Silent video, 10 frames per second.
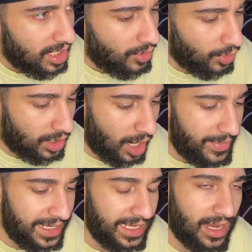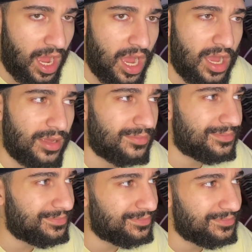We're coming in hot.
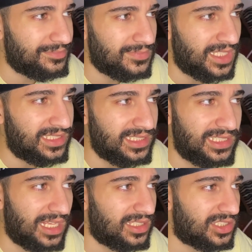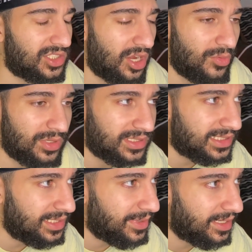This is not the start I want to
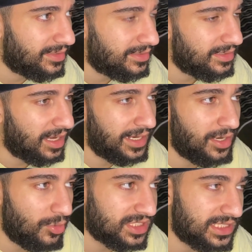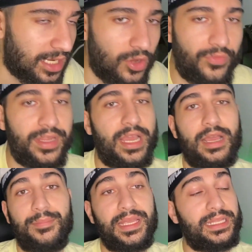see, man. I know it's not over yet.
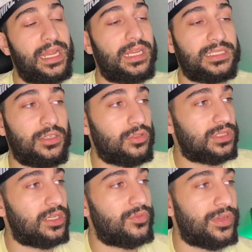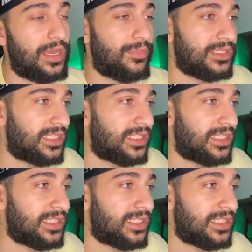I mean, that ass, I know it's not over yet, but